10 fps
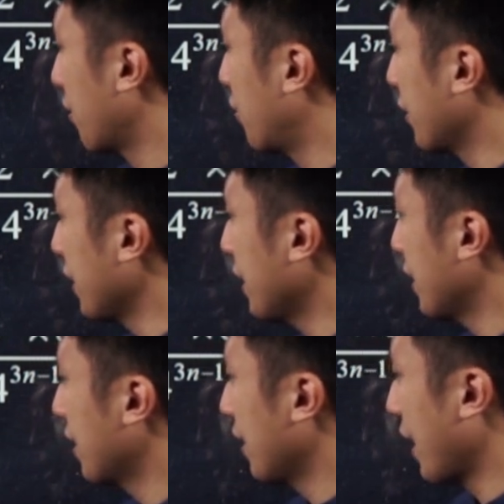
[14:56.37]

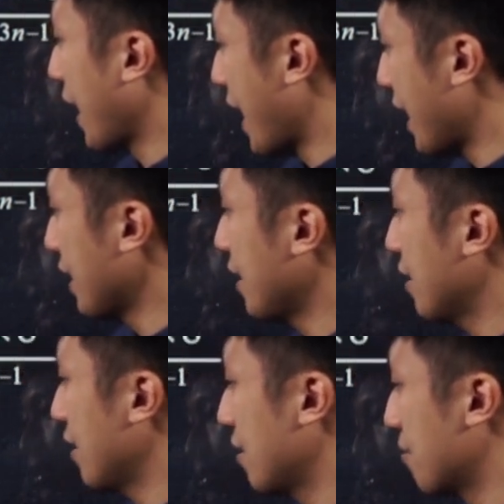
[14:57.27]
3n
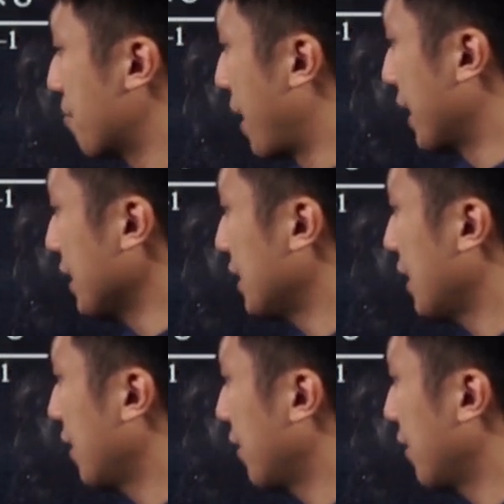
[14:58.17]
minus